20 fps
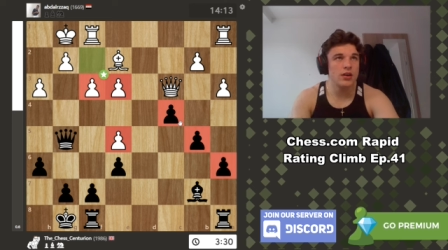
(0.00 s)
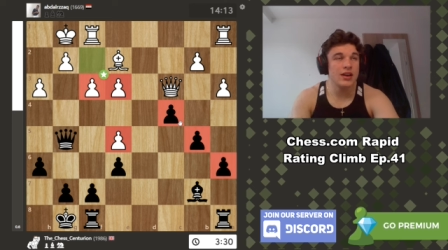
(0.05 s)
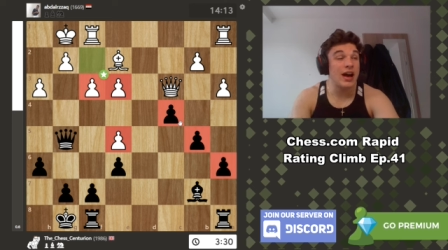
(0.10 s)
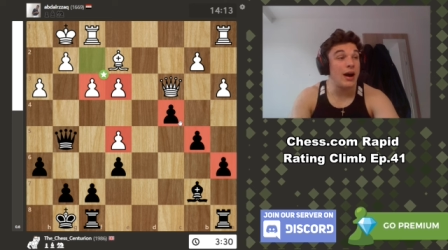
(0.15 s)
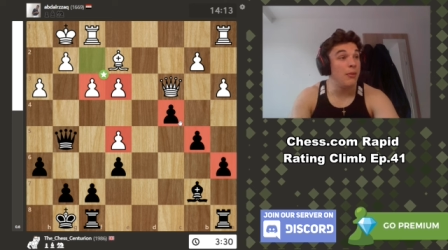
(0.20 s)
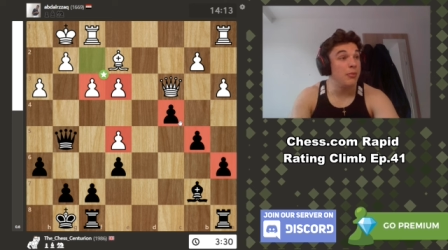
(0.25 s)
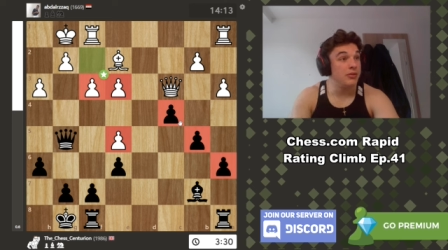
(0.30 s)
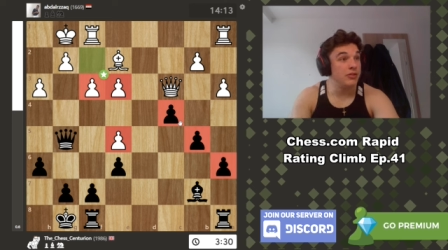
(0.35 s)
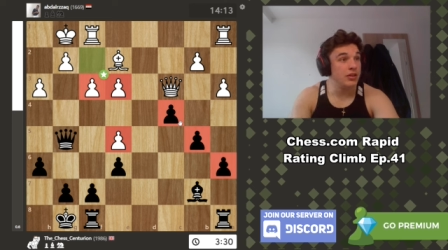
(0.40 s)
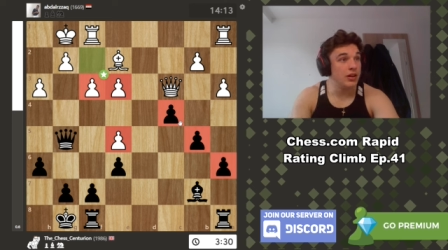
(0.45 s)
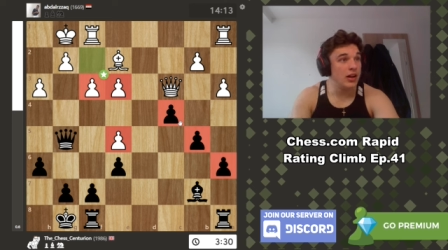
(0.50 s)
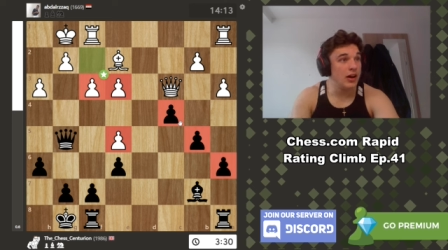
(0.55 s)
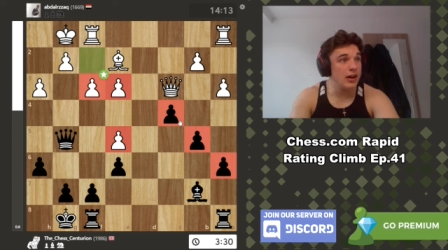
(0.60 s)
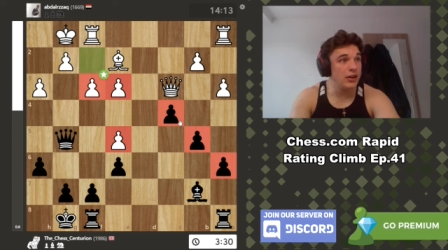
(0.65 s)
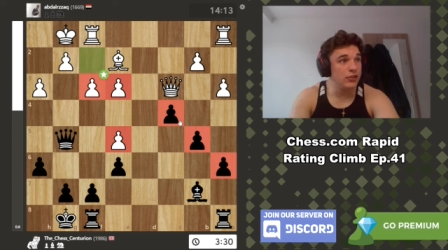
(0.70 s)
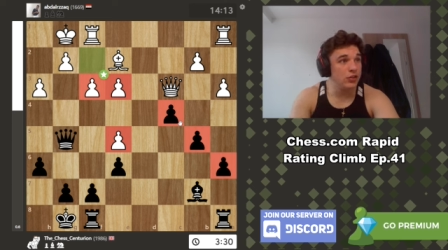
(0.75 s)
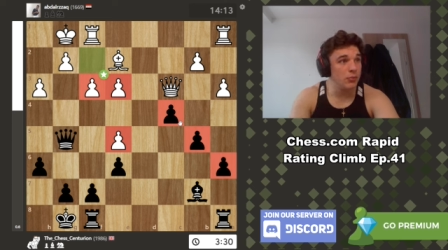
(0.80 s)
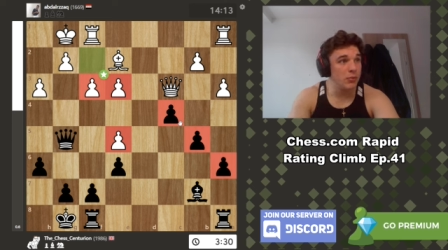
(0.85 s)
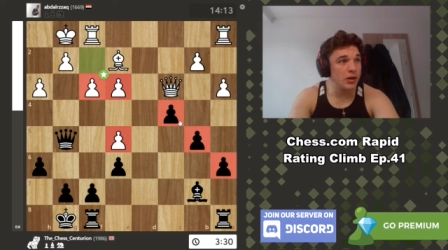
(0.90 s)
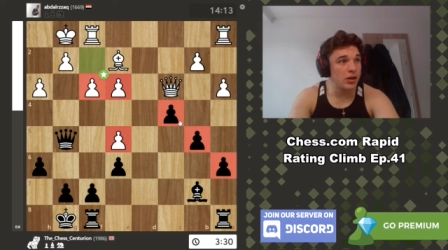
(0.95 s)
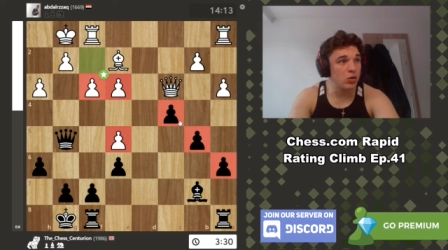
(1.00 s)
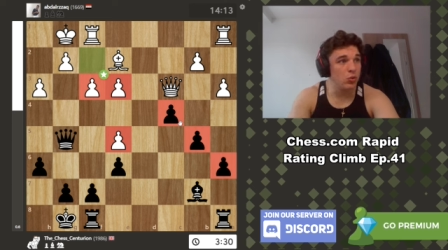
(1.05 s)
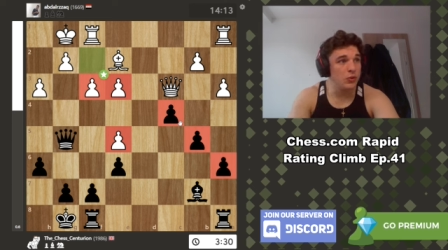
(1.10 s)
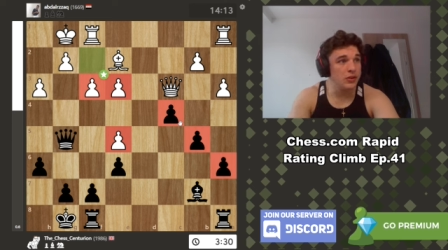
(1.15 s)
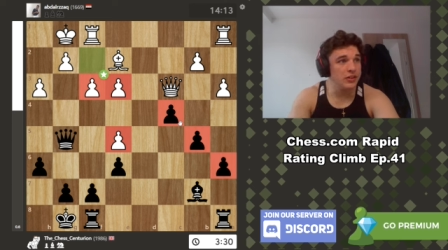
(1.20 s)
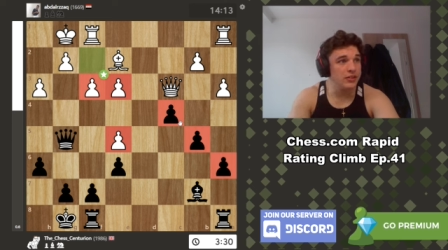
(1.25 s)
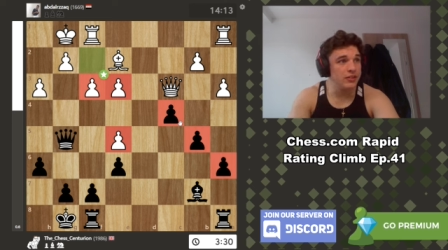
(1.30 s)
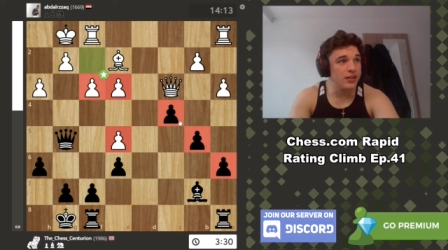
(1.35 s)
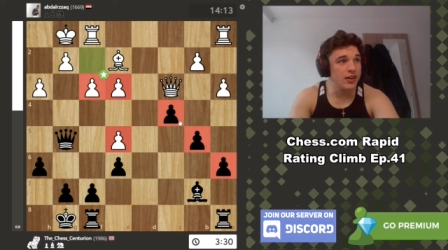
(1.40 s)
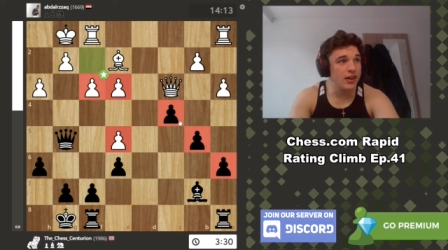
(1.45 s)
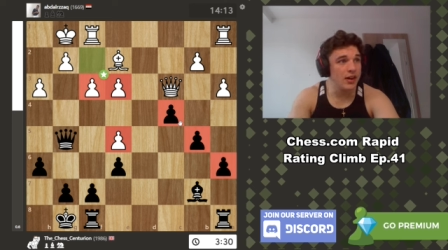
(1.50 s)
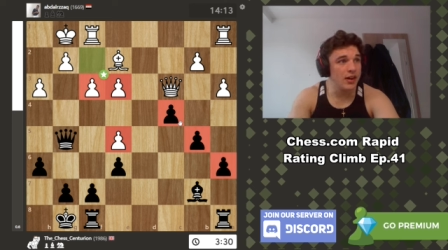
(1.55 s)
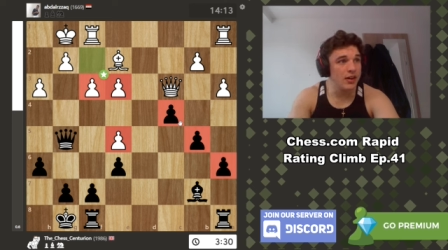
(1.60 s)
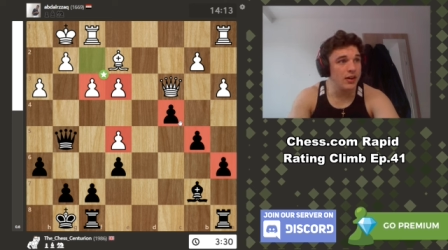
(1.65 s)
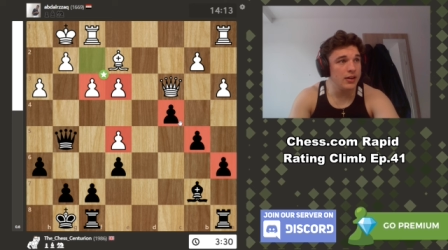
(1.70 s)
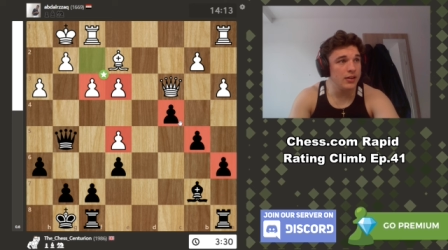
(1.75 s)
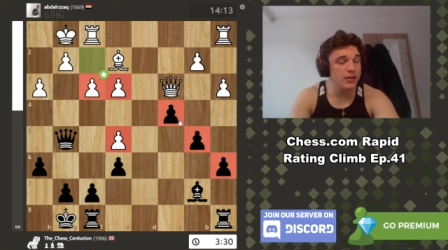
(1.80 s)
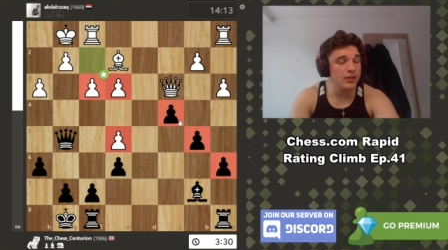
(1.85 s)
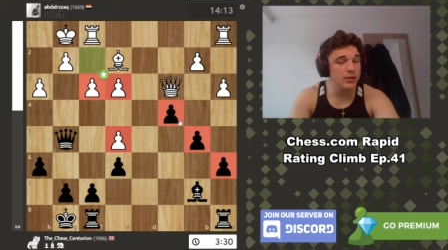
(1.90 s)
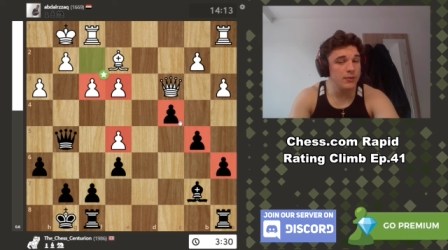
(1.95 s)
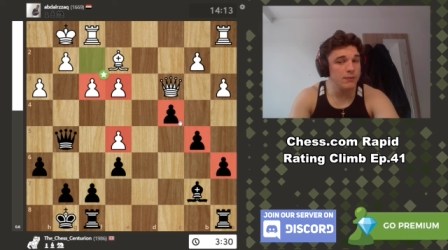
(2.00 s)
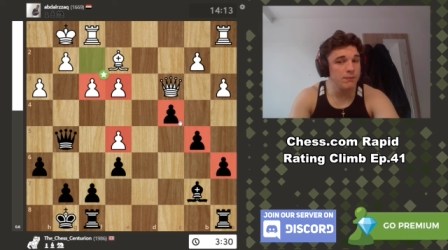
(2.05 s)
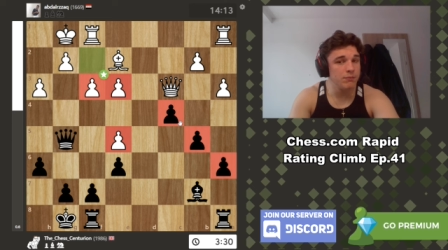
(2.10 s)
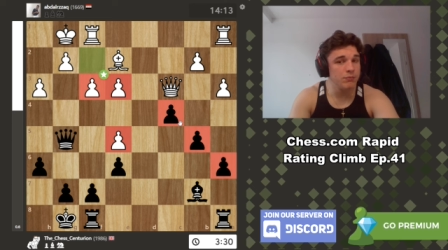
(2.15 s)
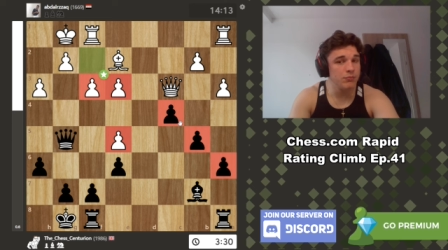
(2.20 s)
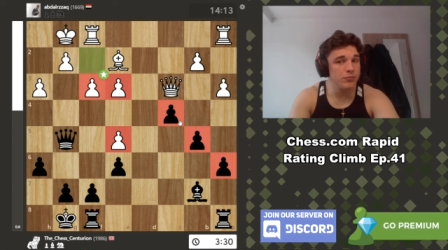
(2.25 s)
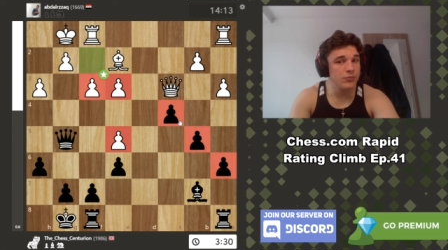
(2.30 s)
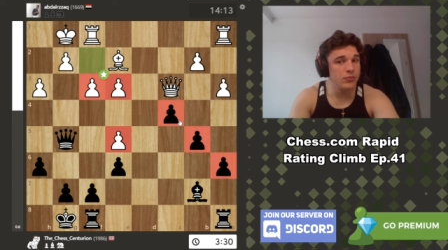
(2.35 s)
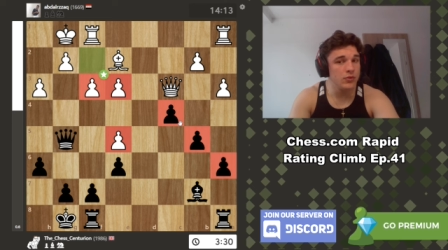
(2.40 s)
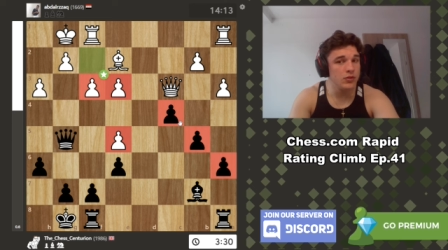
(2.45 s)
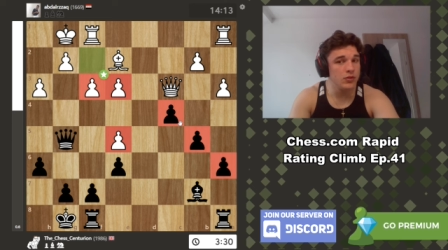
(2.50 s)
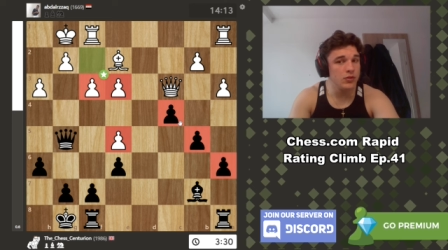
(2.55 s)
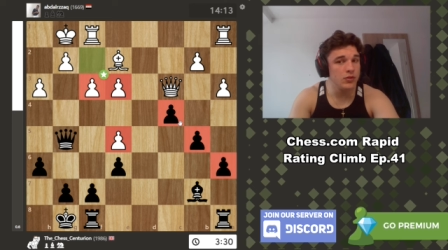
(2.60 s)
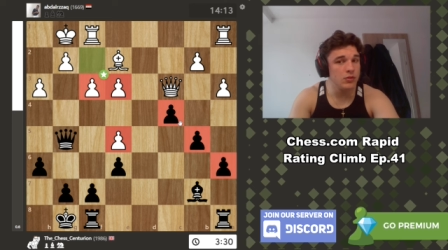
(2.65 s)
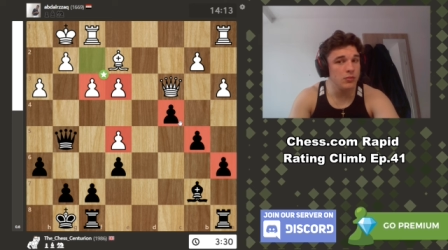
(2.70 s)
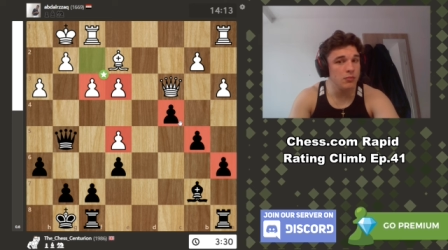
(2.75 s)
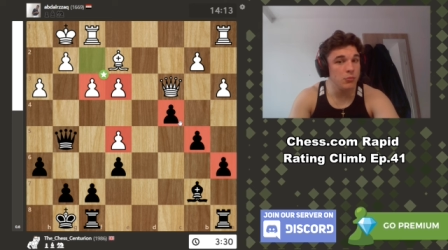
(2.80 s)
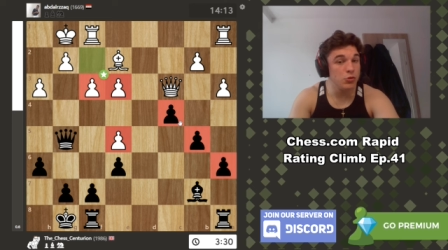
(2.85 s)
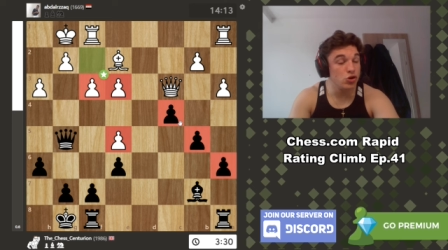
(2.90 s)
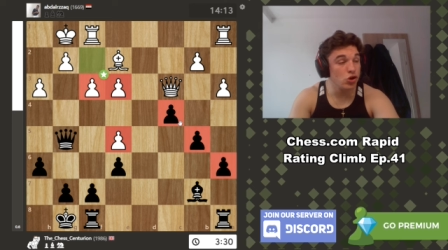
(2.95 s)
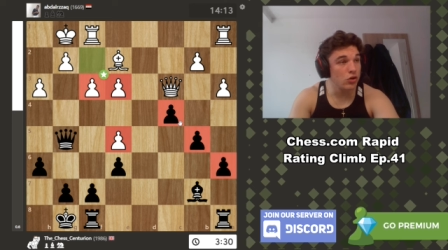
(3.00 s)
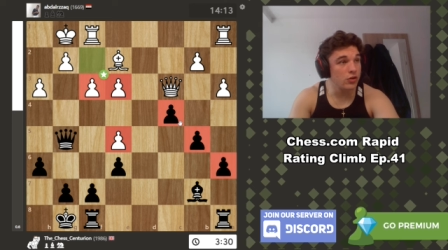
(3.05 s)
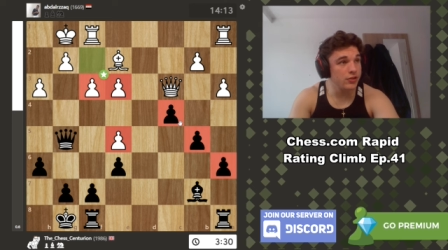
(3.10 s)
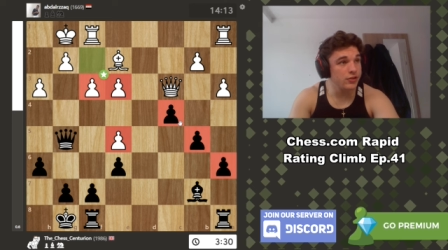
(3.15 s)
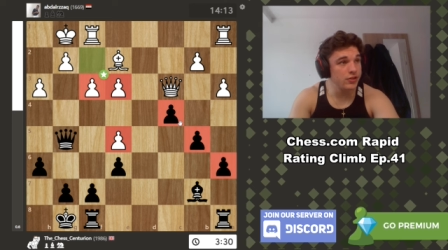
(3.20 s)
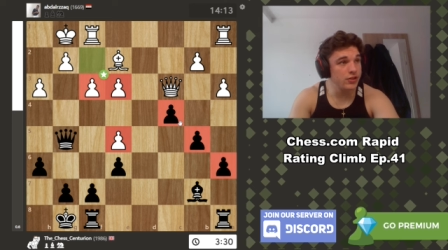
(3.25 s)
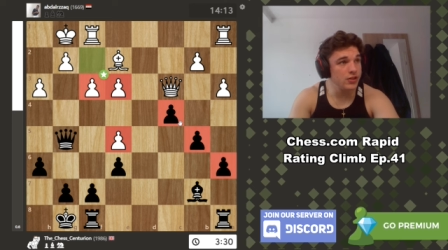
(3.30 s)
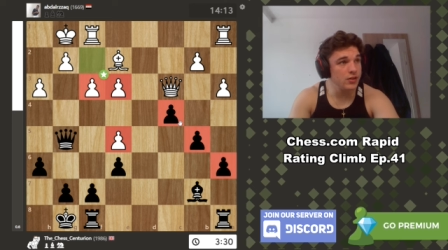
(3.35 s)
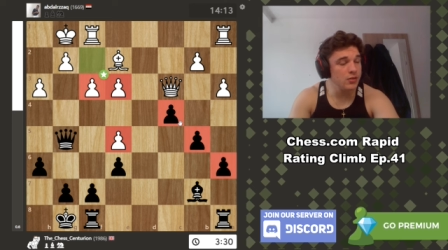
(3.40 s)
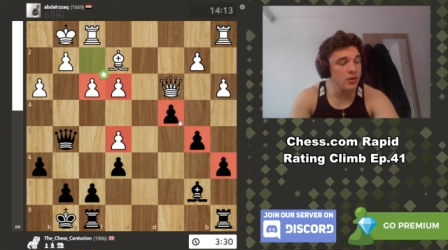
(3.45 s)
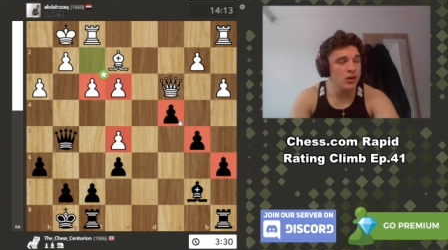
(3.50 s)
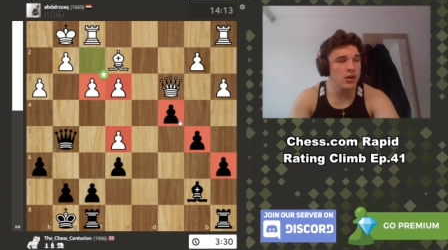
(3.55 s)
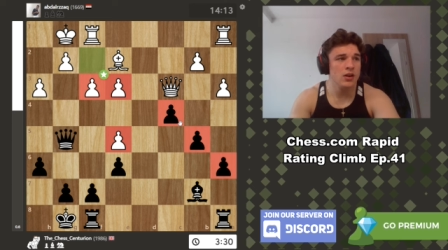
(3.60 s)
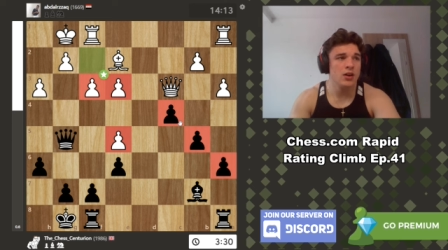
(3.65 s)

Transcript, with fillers: capitalize on my queenside majority.